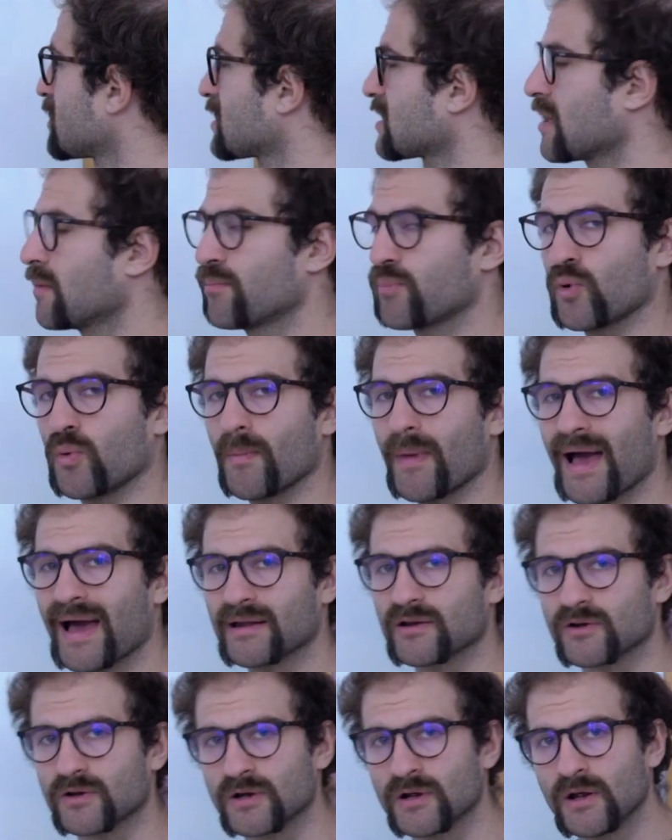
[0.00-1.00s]
simple
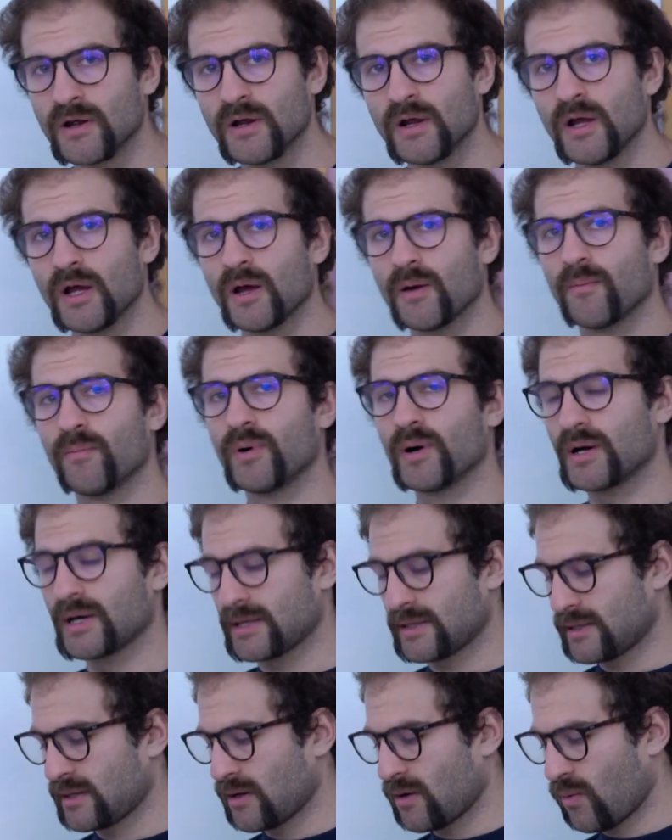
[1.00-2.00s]
manner.
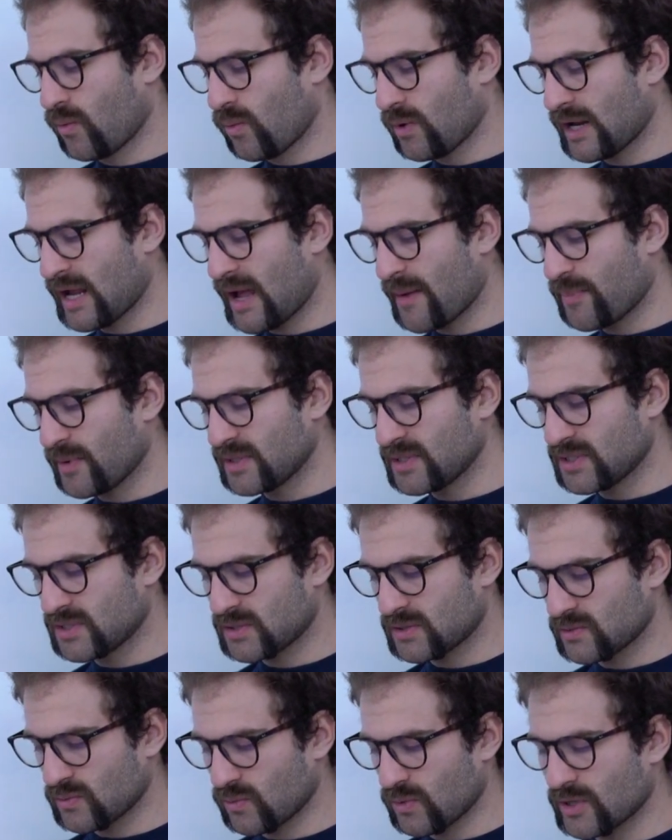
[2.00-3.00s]
But what
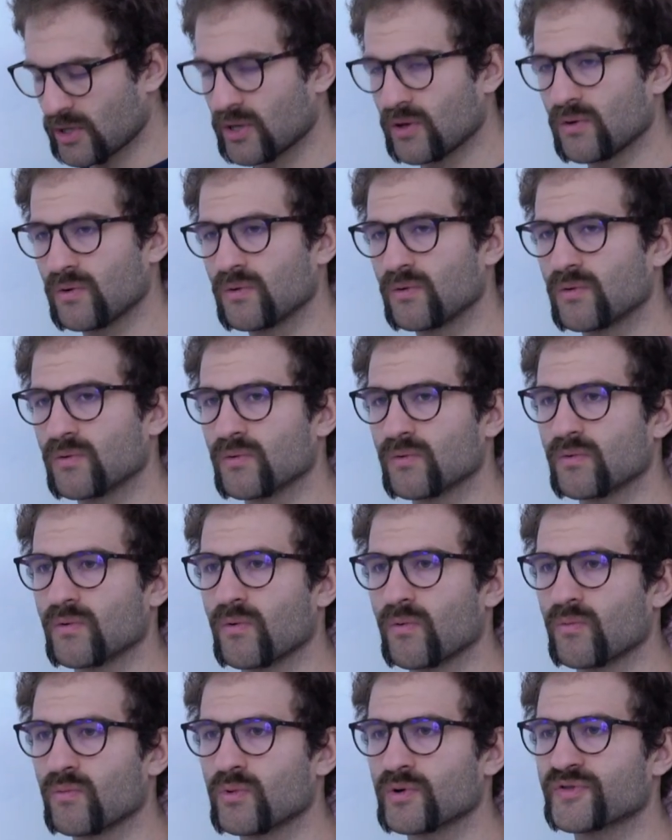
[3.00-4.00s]
happens when
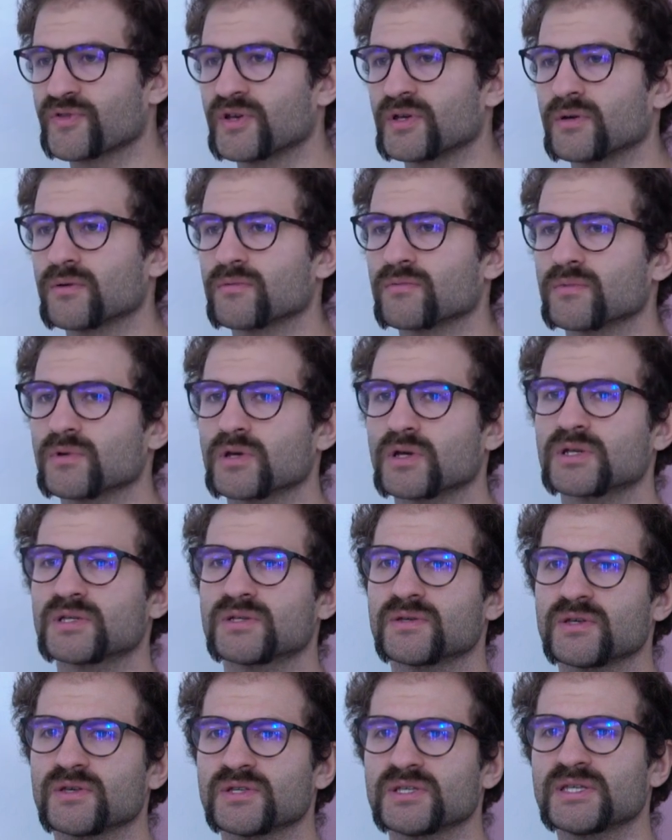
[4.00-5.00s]

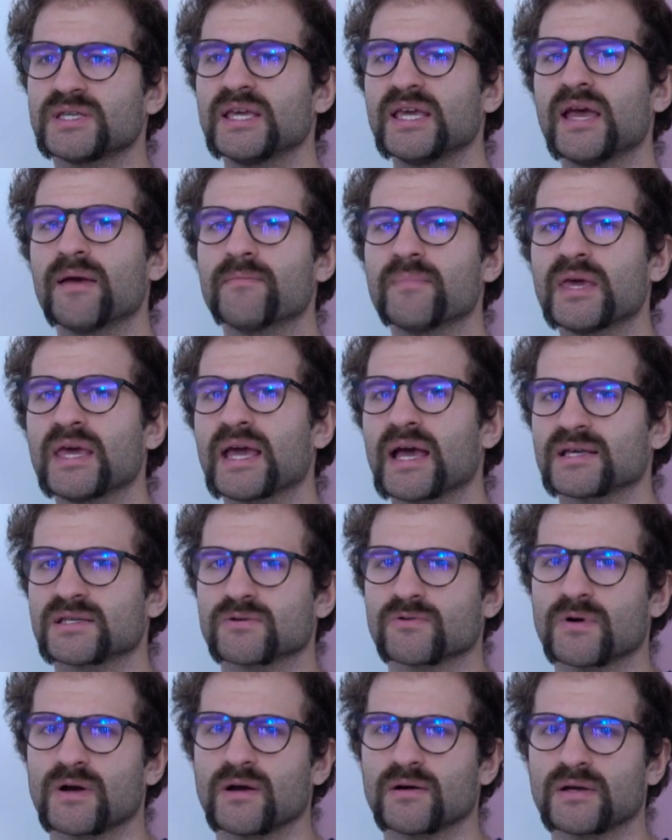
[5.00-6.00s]
because CME has
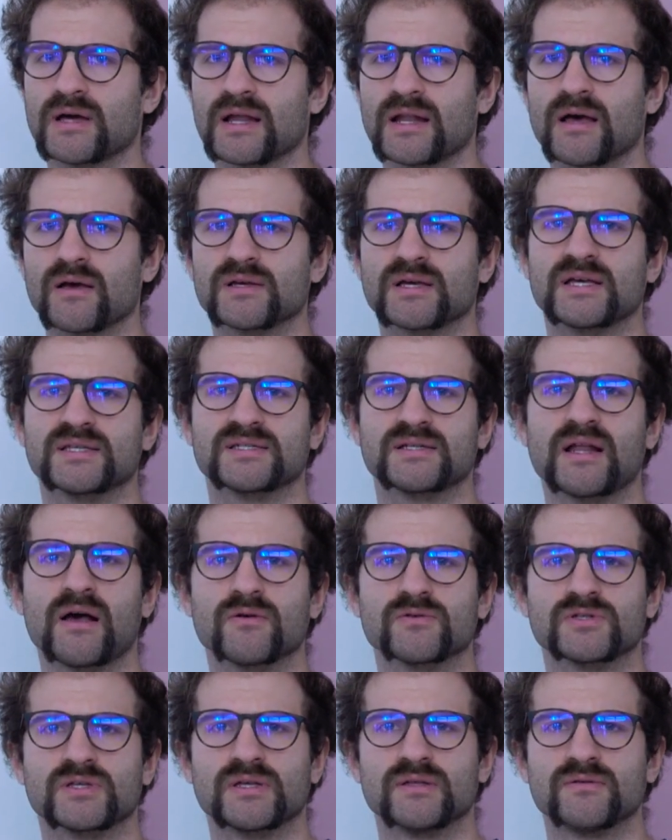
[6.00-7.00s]

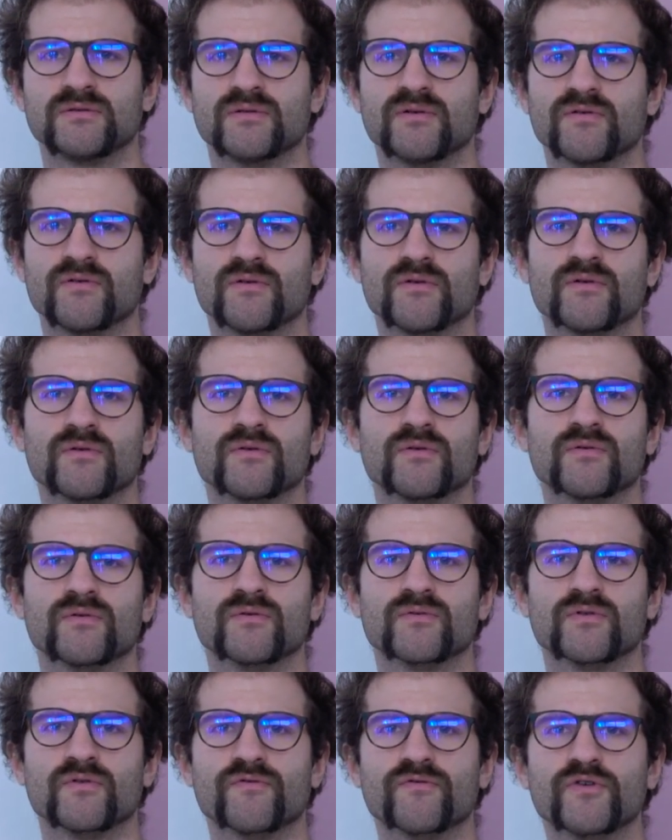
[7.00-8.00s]
announced
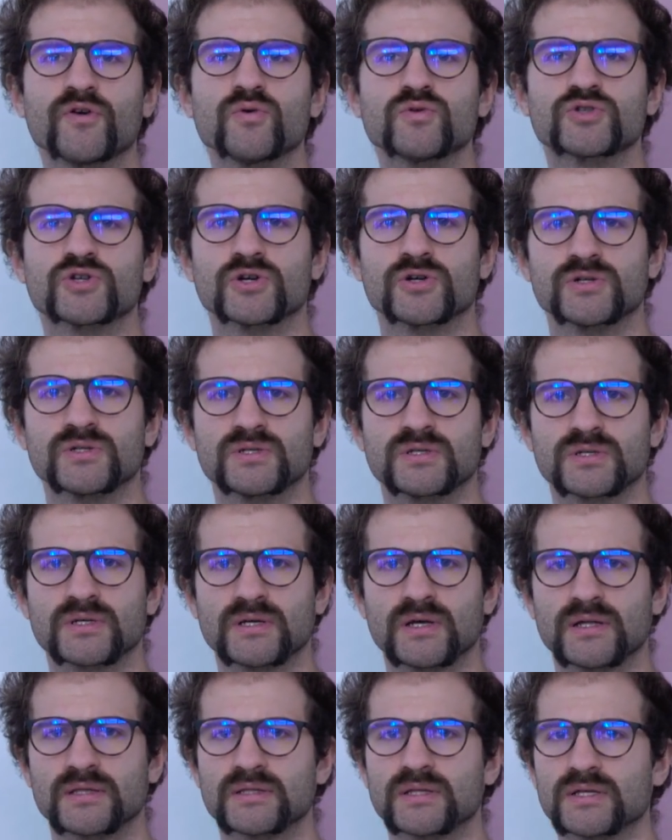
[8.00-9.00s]
the futures
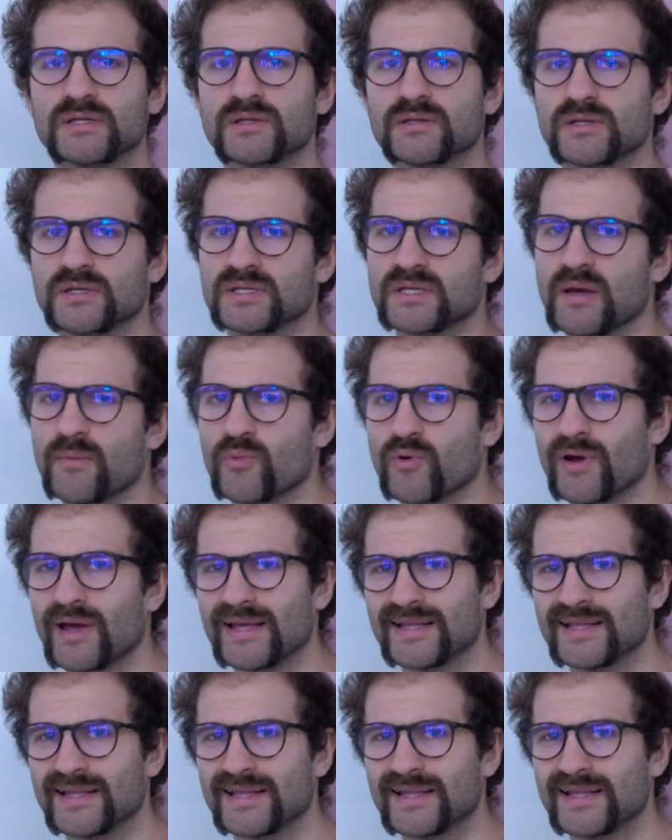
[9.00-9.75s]
at December